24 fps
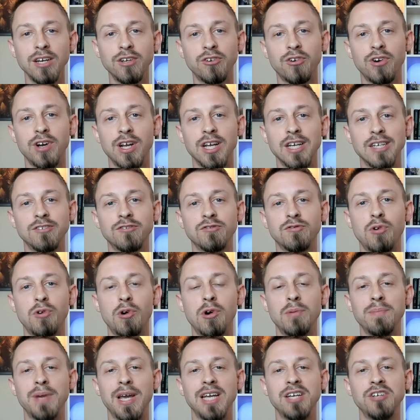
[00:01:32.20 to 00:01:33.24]

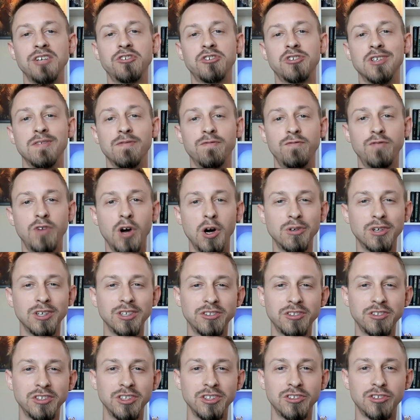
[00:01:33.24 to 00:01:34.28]
Transformation
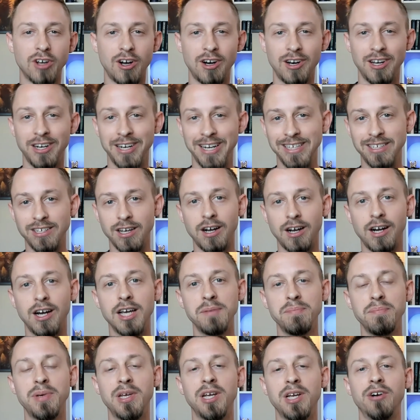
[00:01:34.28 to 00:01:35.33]
focuses on a
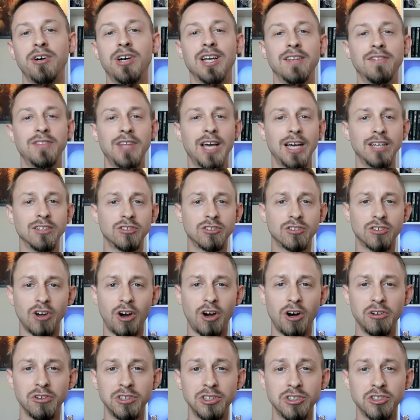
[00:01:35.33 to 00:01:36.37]
time period that
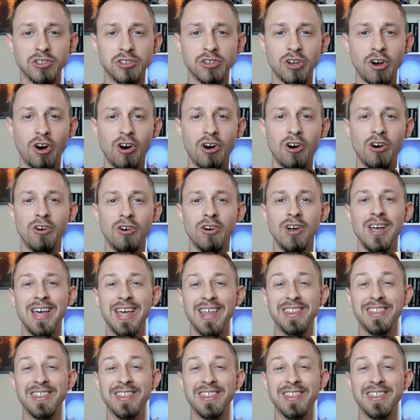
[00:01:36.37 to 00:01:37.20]
scholars call